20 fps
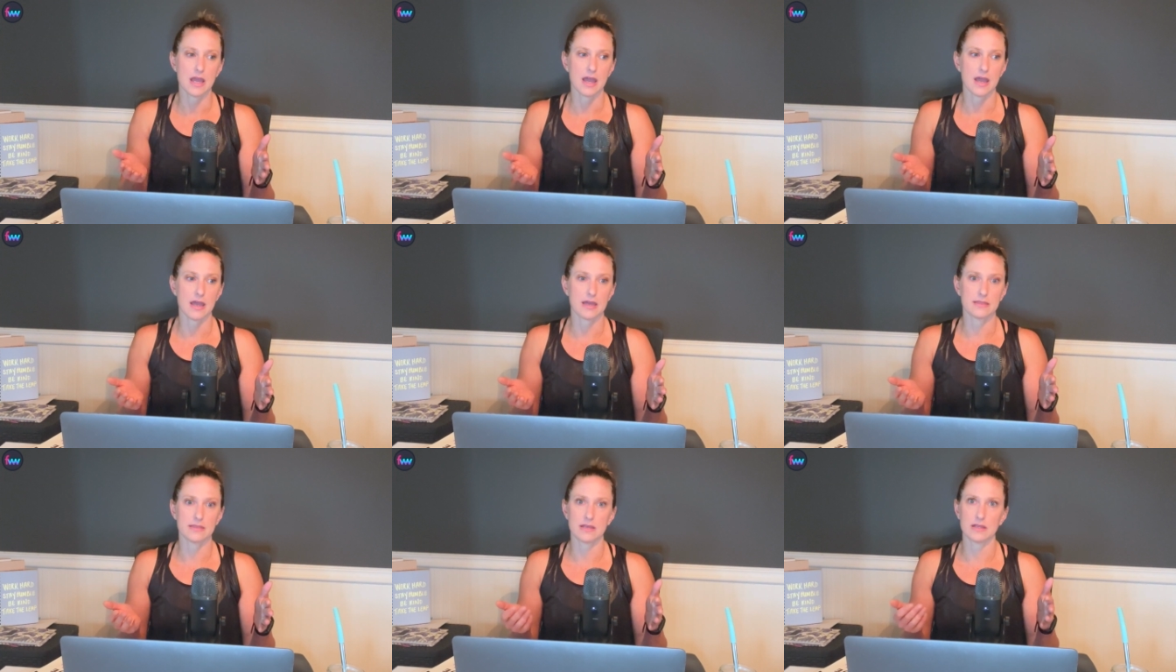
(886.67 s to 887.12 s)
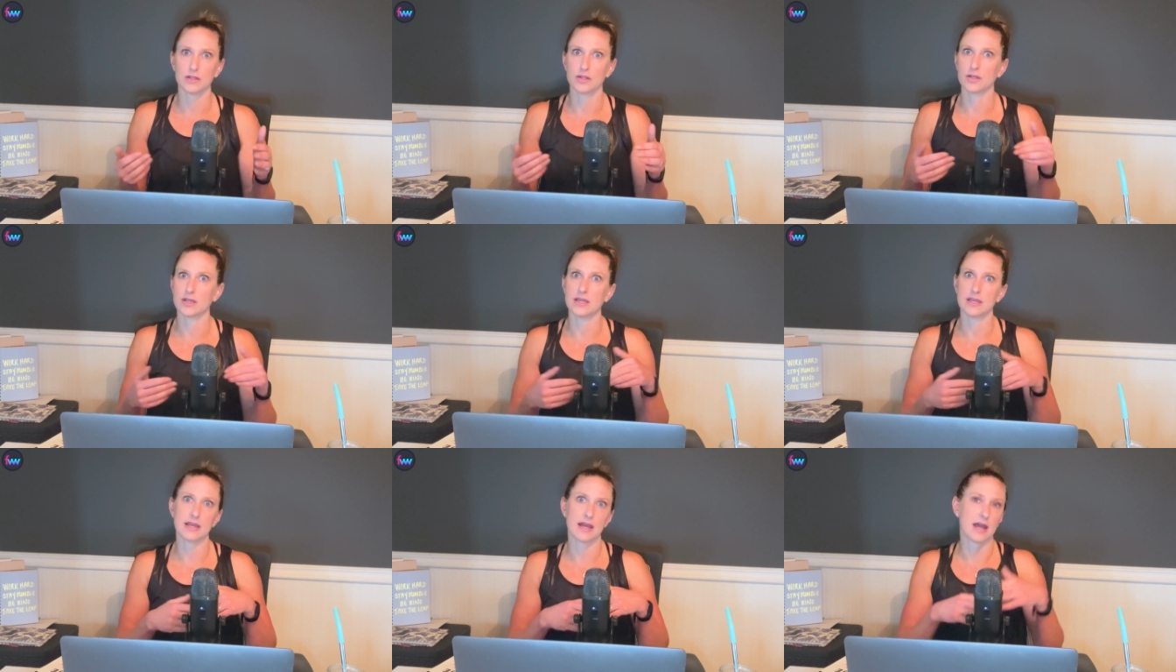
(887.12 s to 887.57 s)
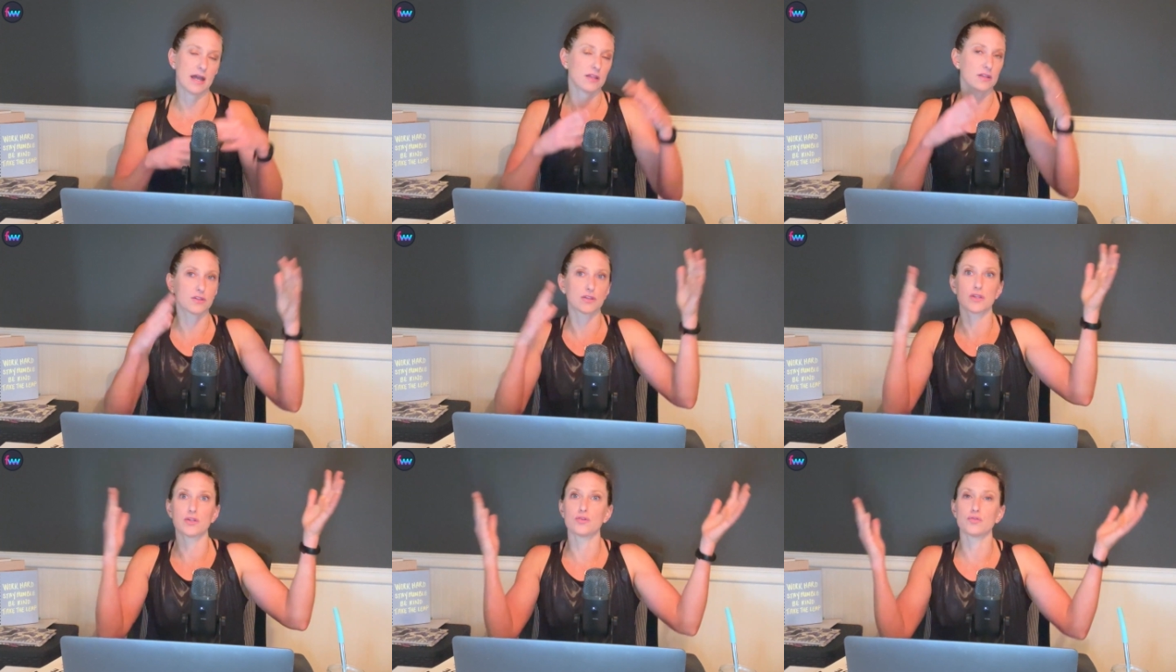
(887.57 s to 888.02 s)
and then looking
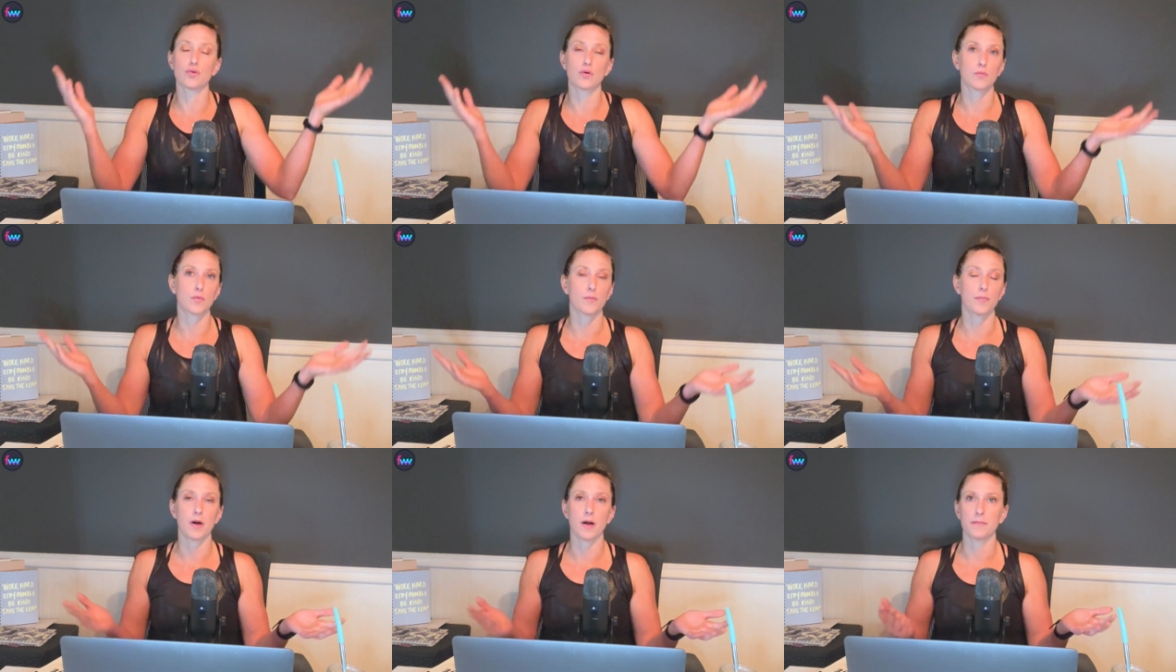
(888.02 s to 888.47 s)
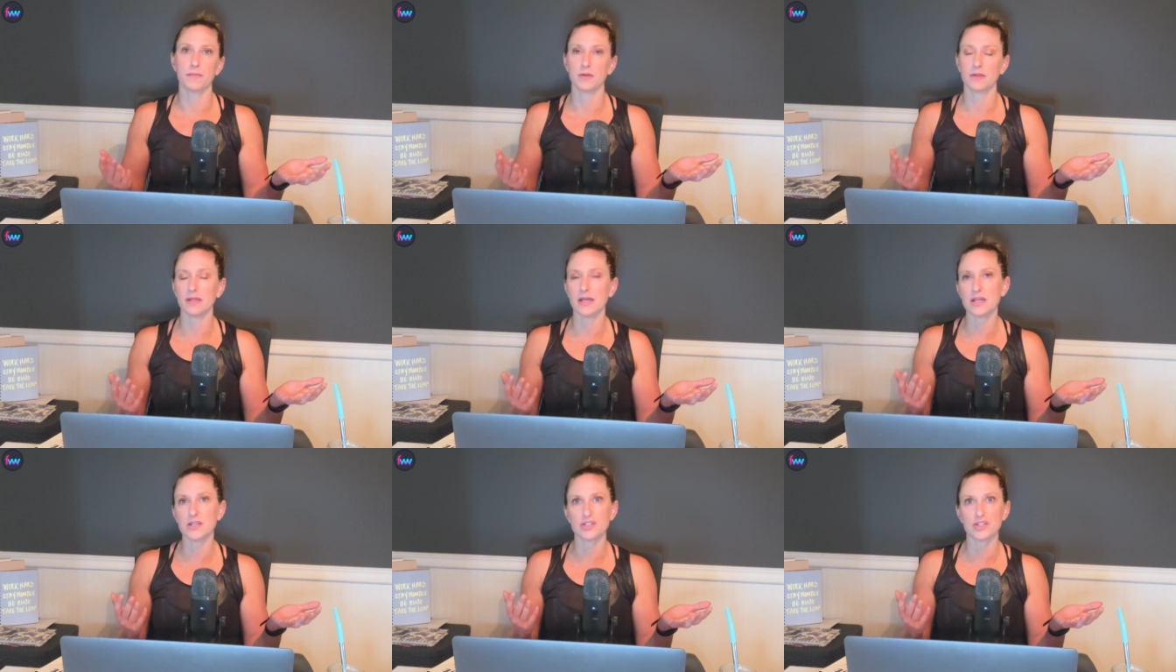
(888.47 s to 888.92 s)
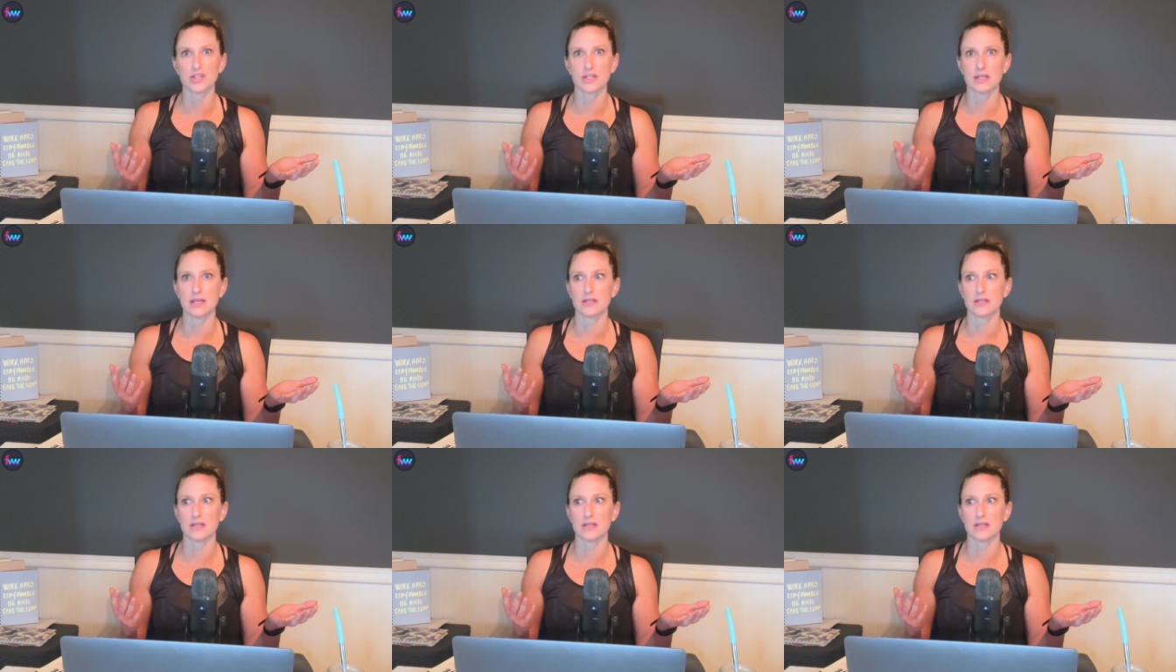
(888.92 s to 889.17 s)
at the normal population,